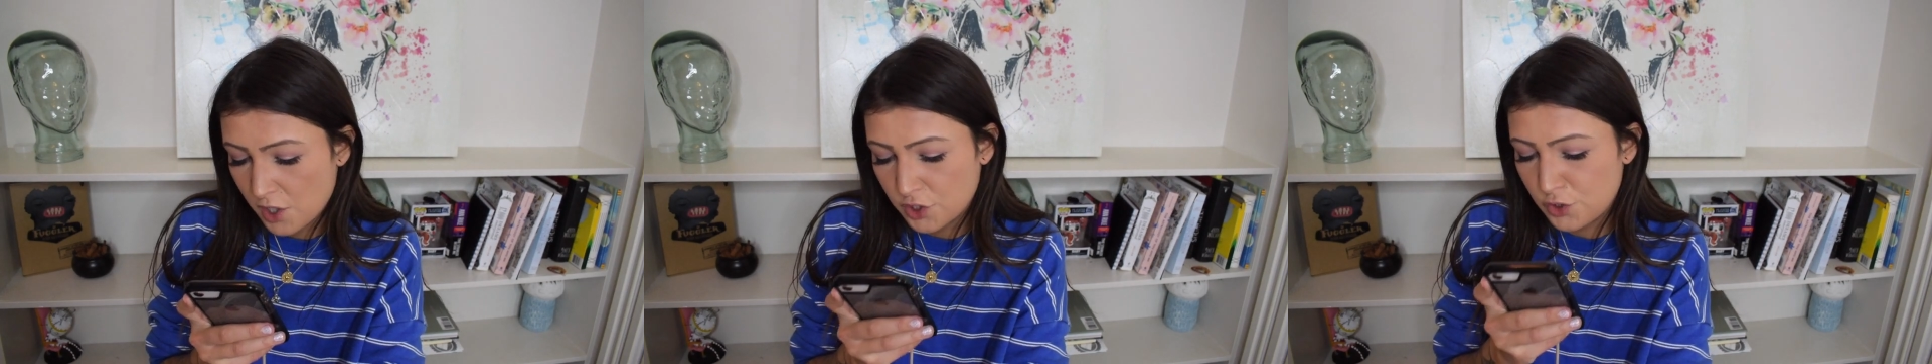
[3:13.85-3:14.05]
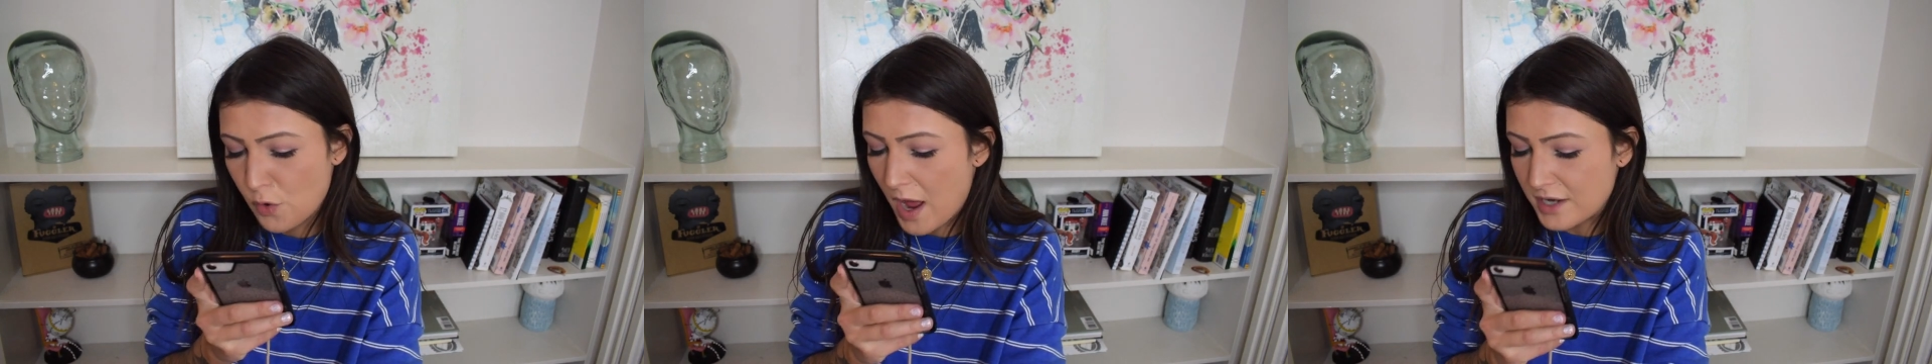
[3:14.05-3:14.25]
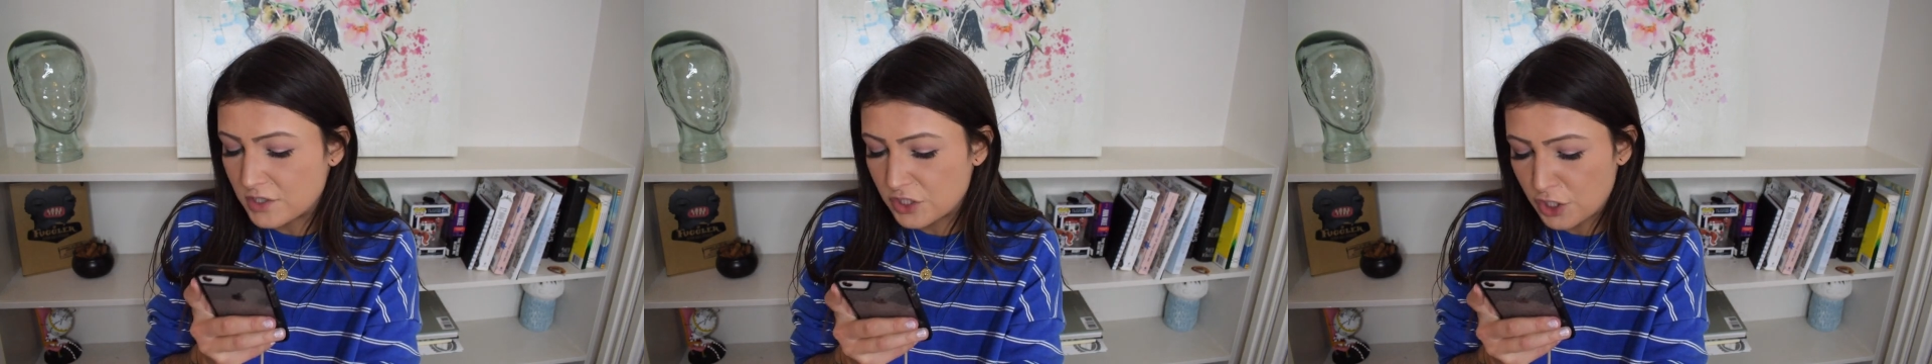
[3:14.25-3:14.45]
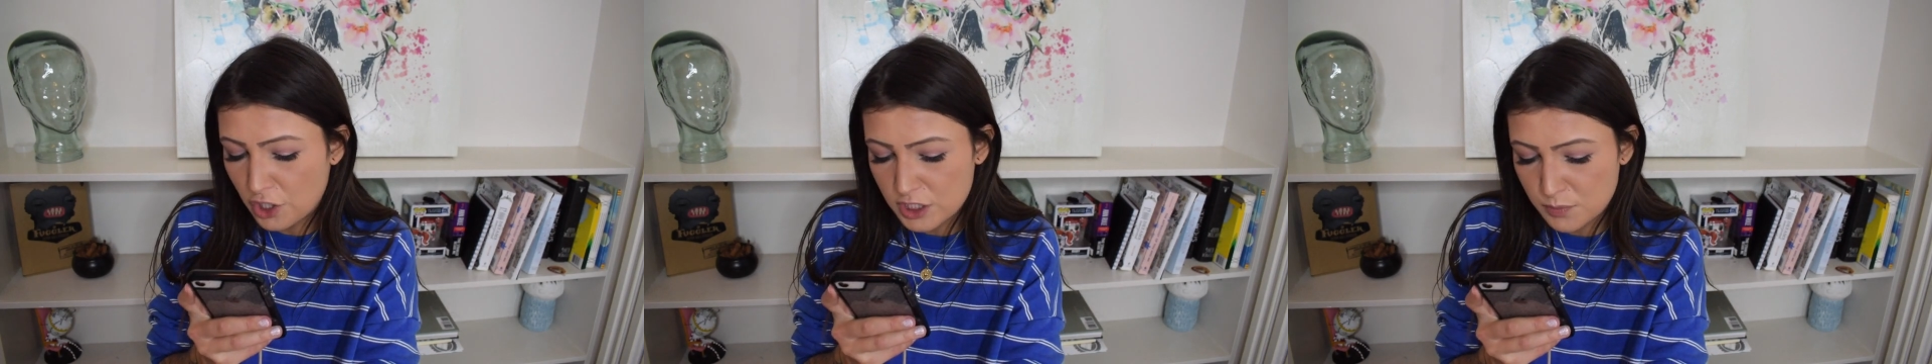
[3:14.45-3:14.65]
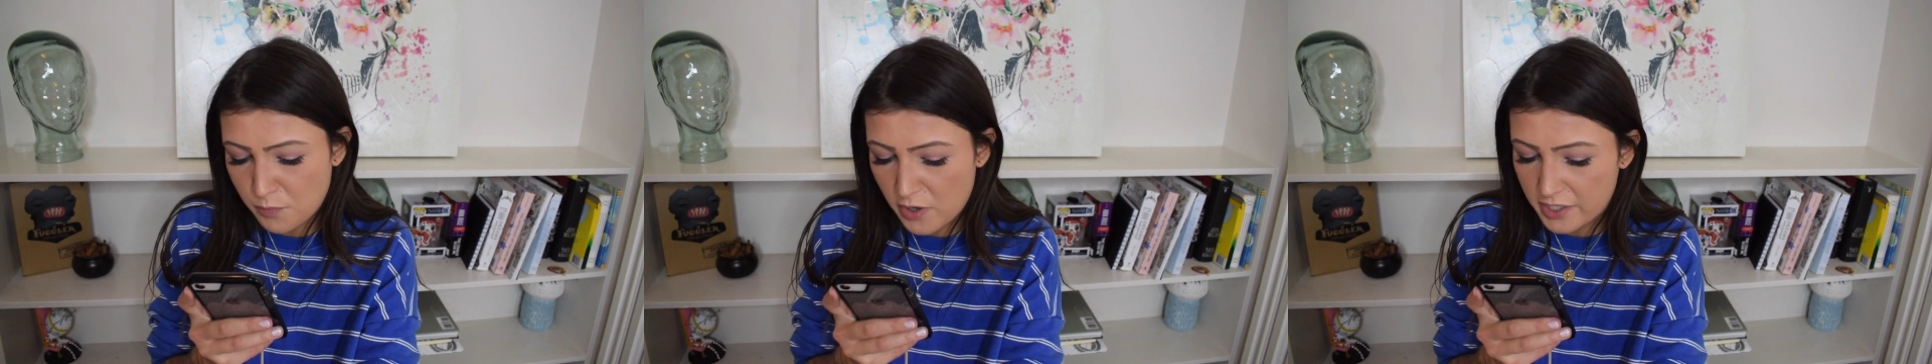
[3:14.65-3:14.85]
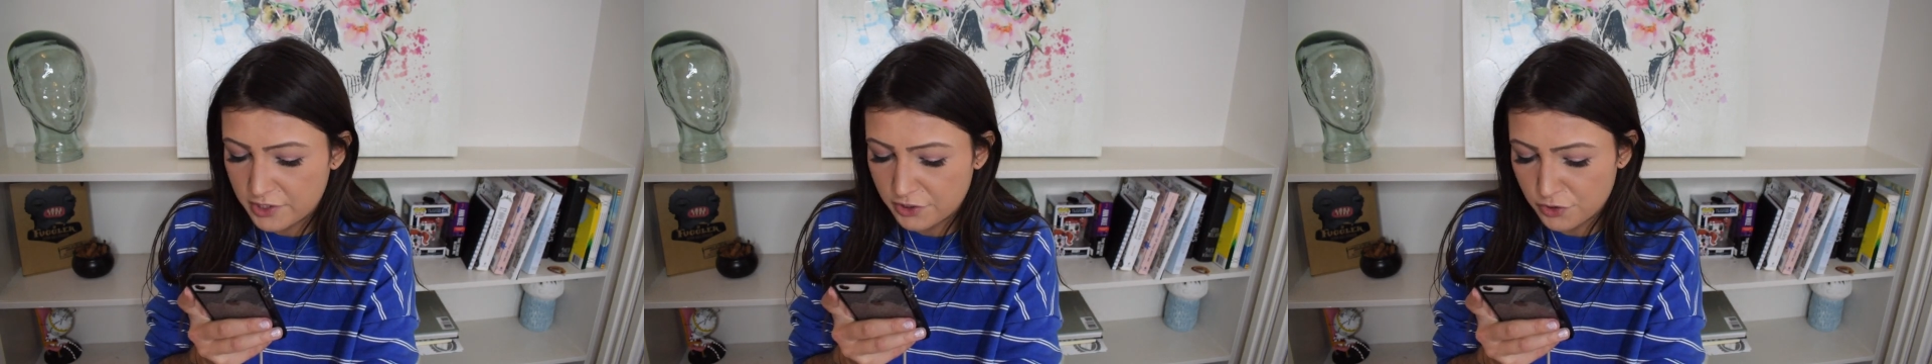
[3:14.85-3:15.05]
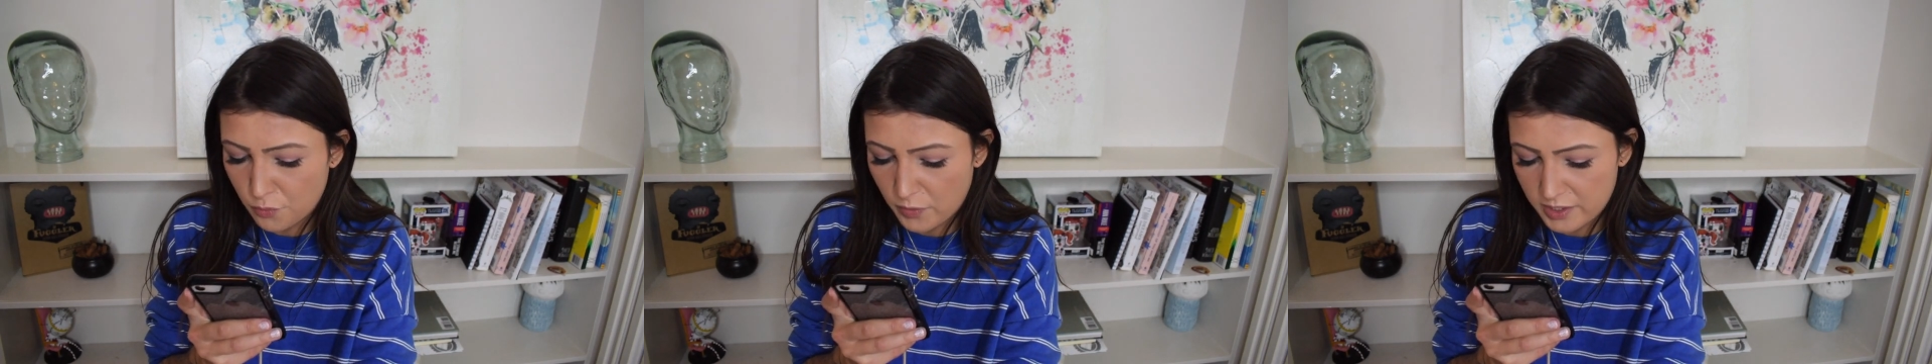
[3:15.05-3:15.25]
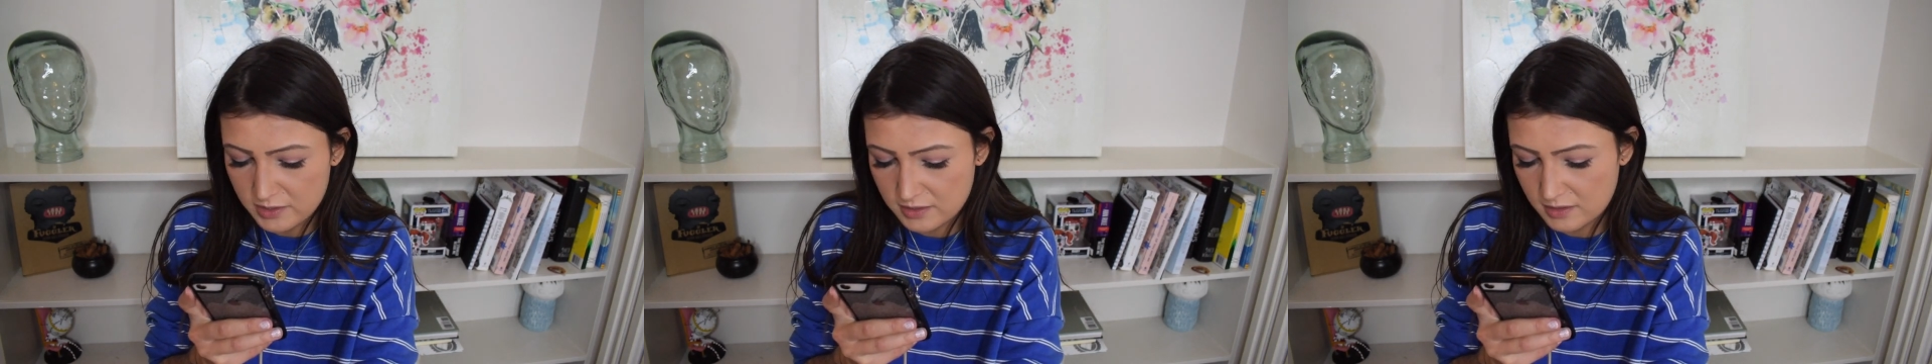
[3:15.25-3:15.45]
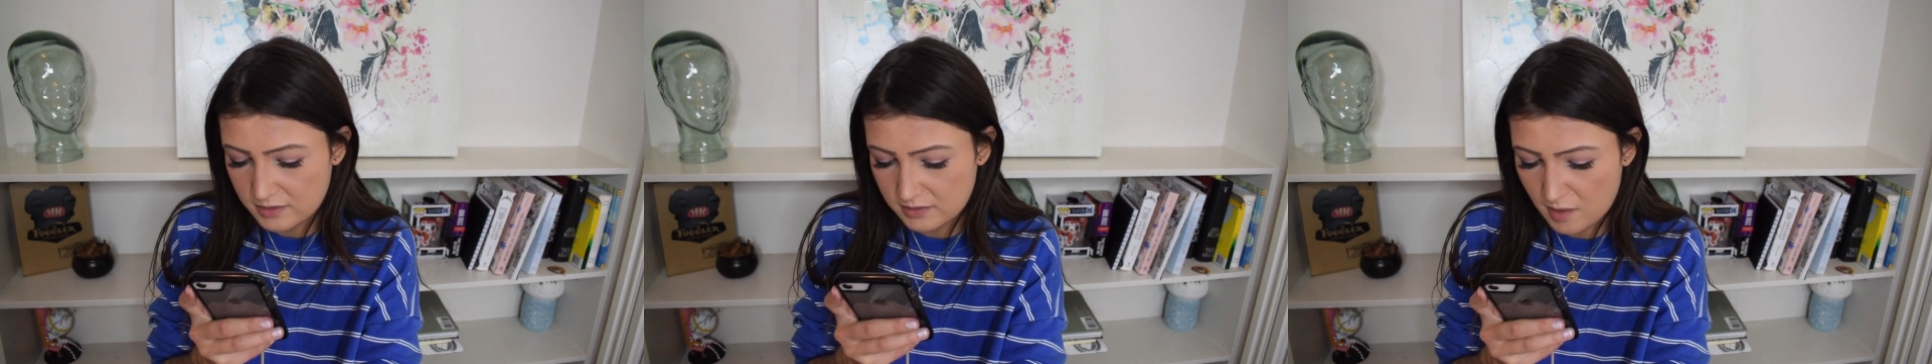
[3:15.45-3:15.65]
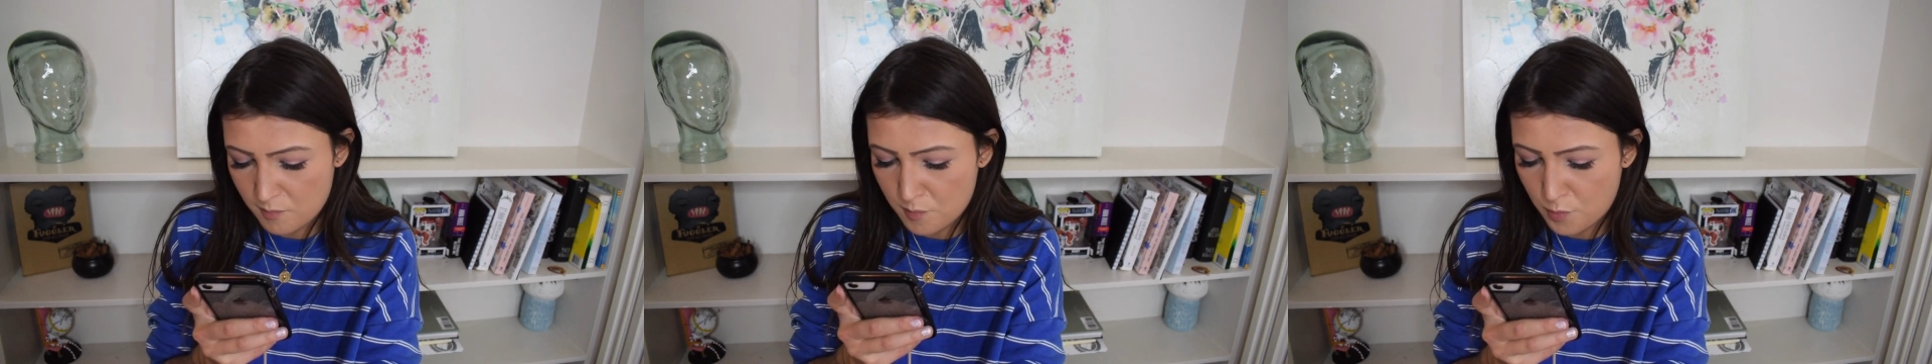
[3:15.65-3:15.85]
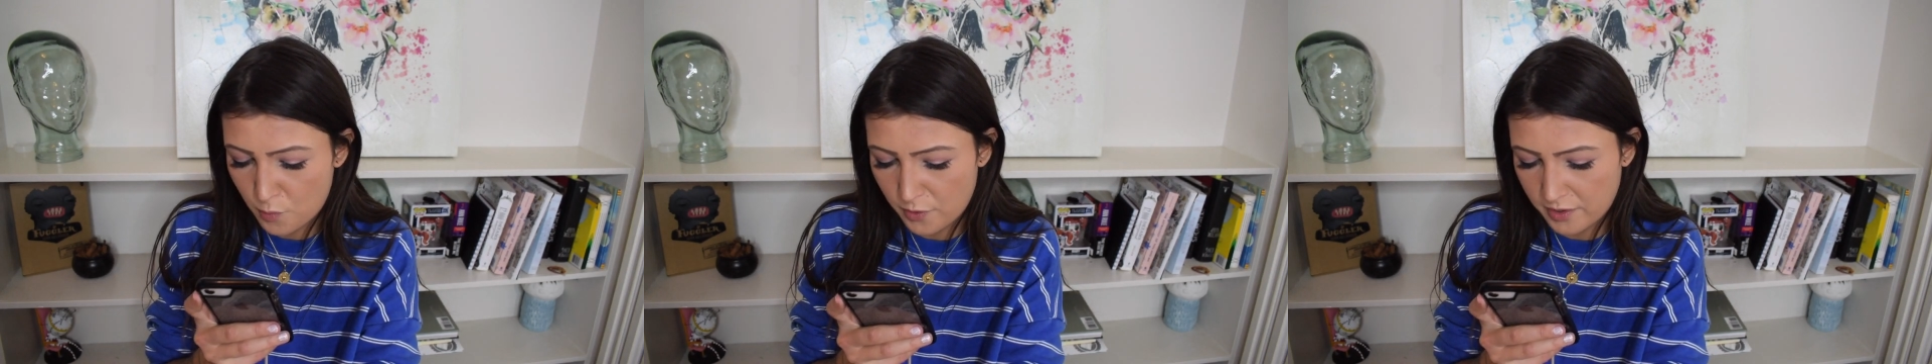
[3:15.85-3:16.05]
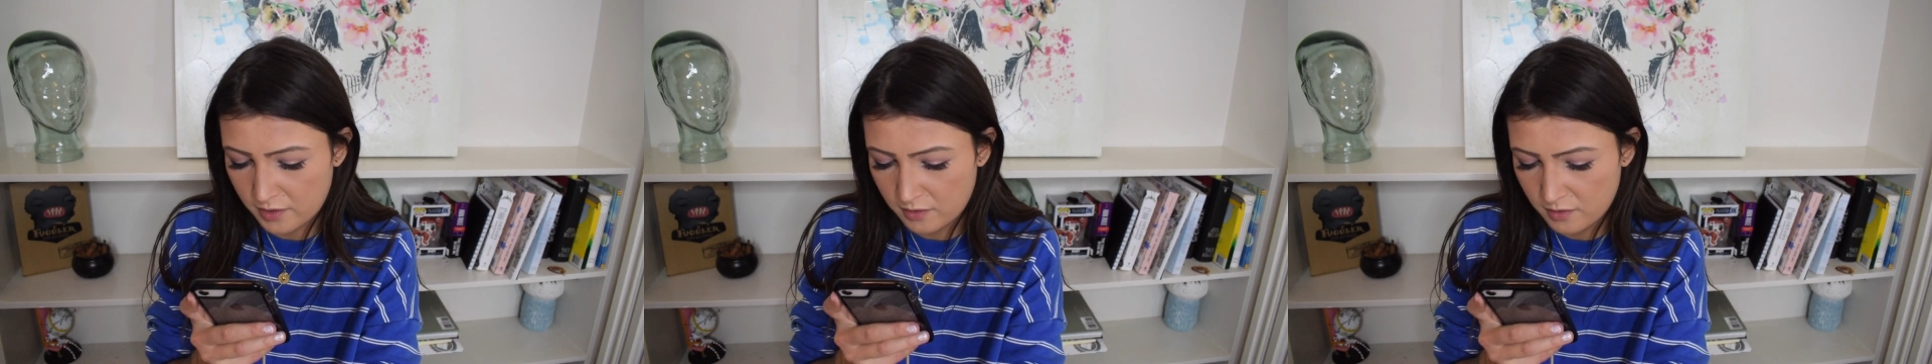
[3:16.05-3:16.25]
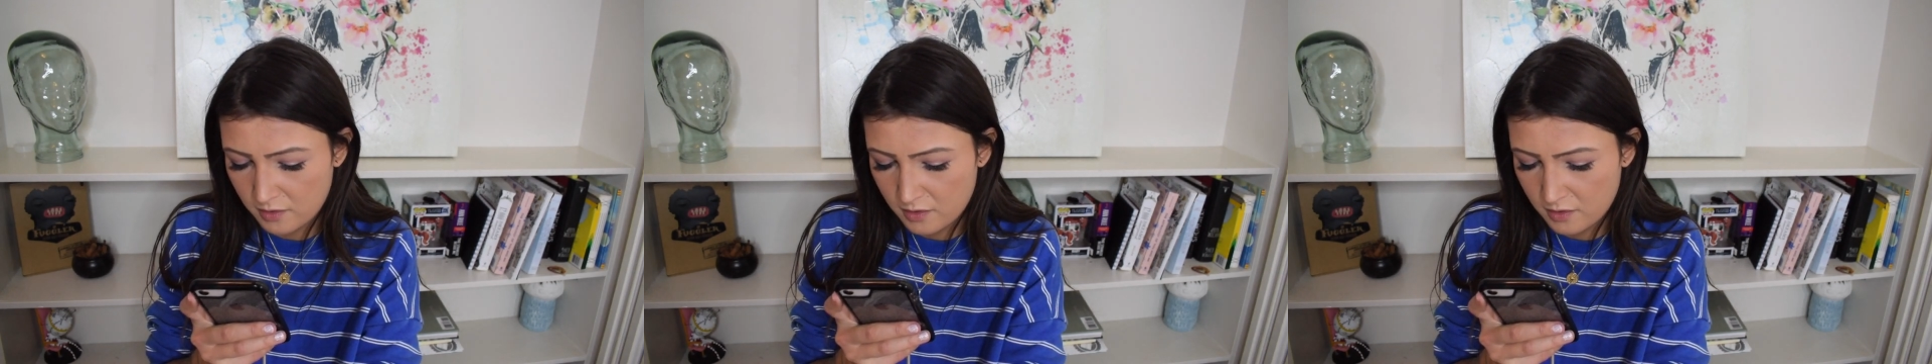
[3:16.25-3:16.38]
You had to start spreading your wings at some point.